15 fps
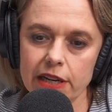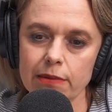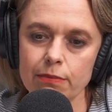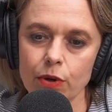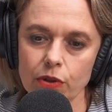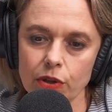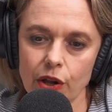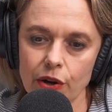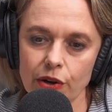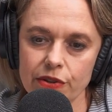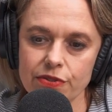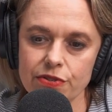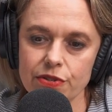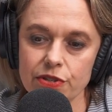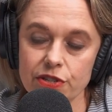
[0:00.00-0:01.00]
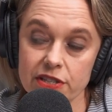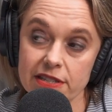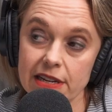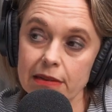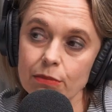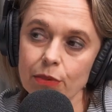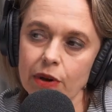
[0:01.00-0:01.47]
need more clothes, you just
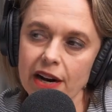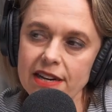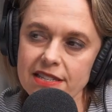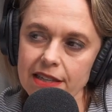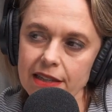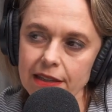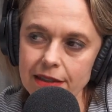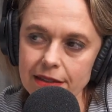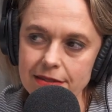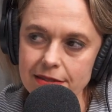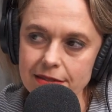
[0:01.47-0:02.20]
need more ideas.